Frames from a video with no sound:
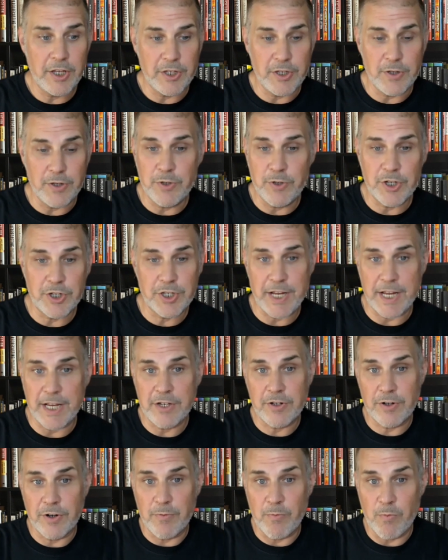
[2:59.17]
you just
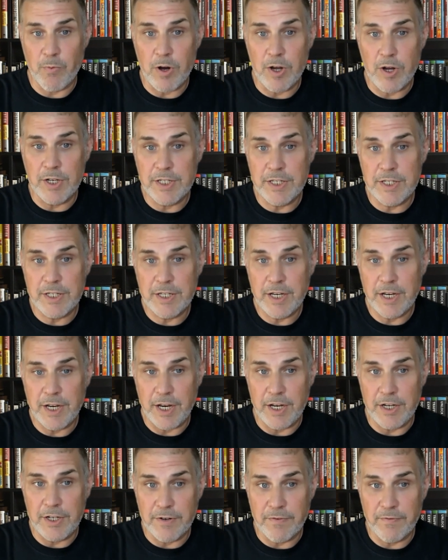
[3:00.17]
answer it once
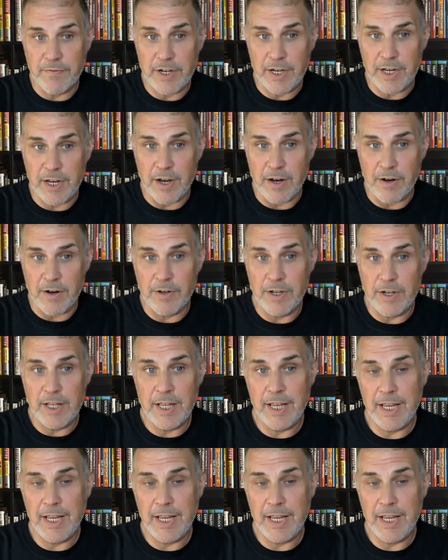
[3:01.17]
in your video.